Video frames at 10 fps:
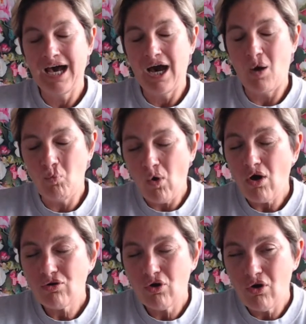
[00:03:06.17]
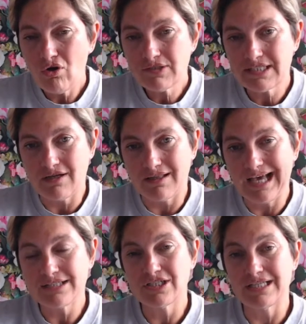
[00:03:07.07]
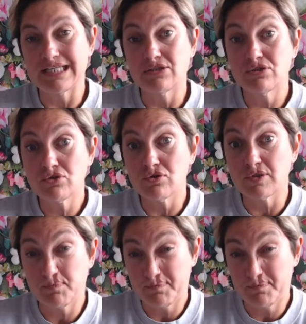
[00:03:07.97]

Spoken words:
And what cortisol actually does,